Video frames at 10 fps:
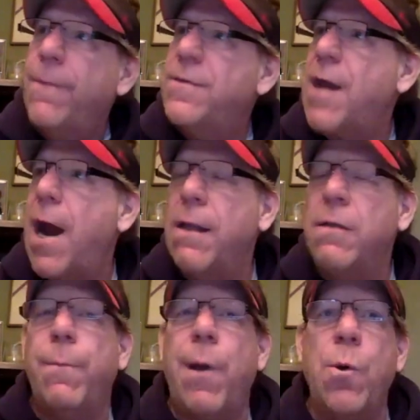Tyler
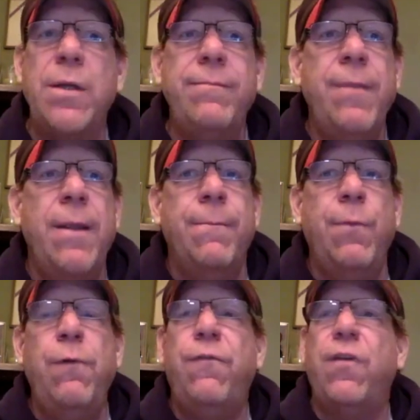Bowen
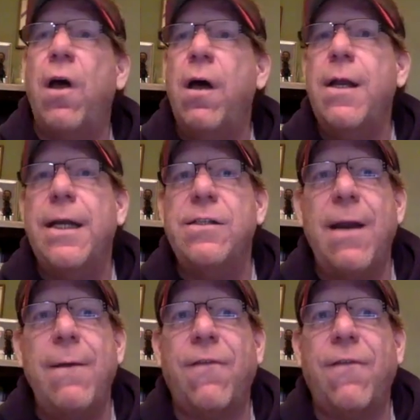moves on, and
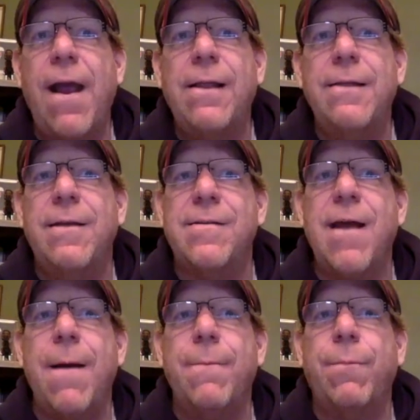James Franklin does
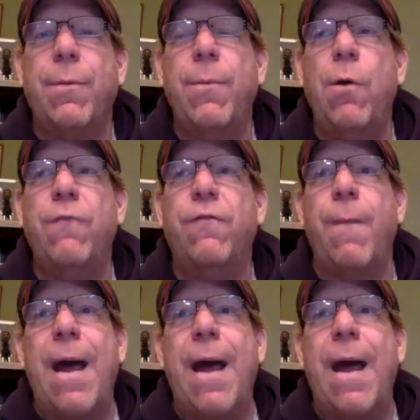not promote from
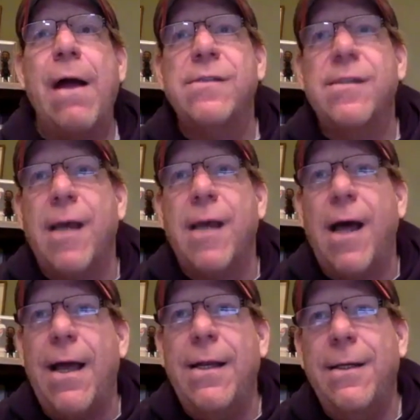outside.
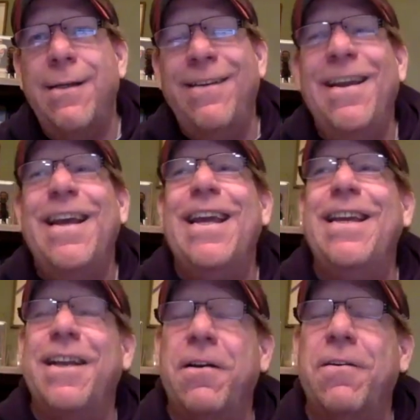or
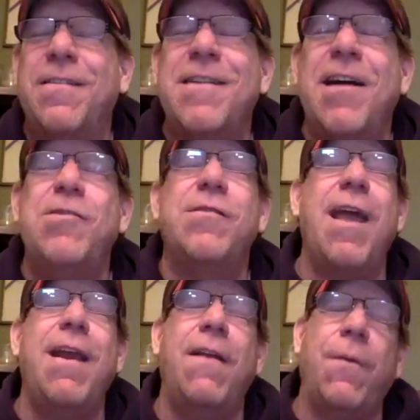does not choose a
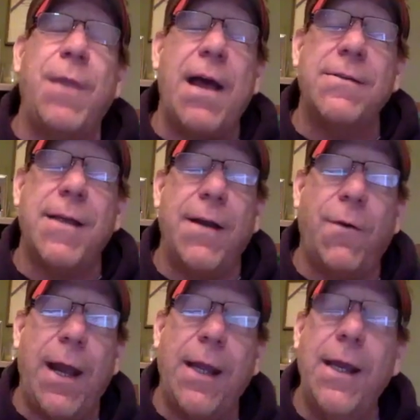candidate from the outside,
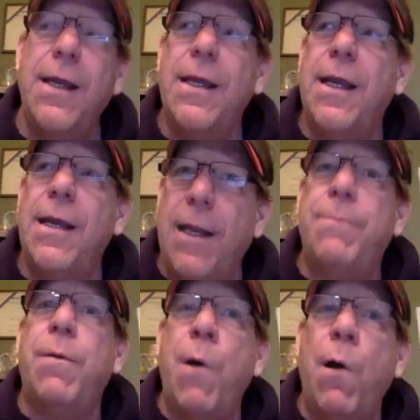Greg. He
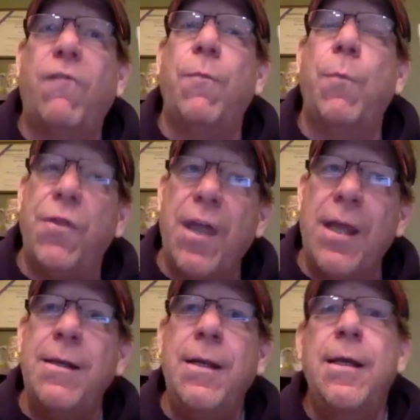promotes from within.